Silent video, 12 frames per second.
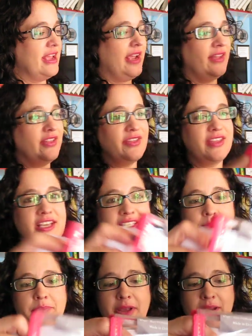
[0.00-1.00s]
And then
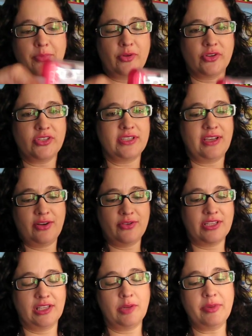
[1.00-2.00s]
these papers, I know
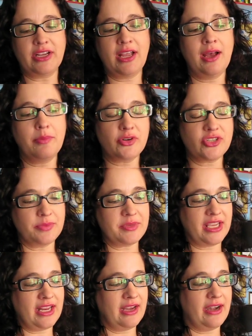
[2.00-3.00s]
it's a little bit cumbersome to
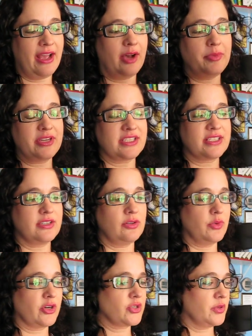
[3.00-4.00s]
get in and out, but it still
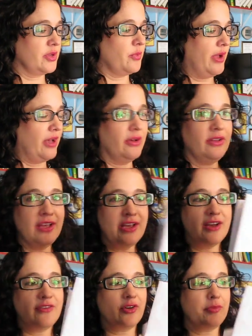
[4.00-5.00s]
works really well.
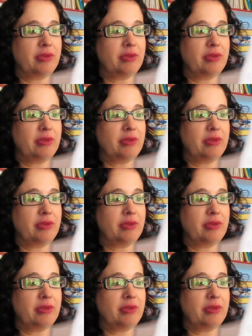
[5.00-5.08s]
For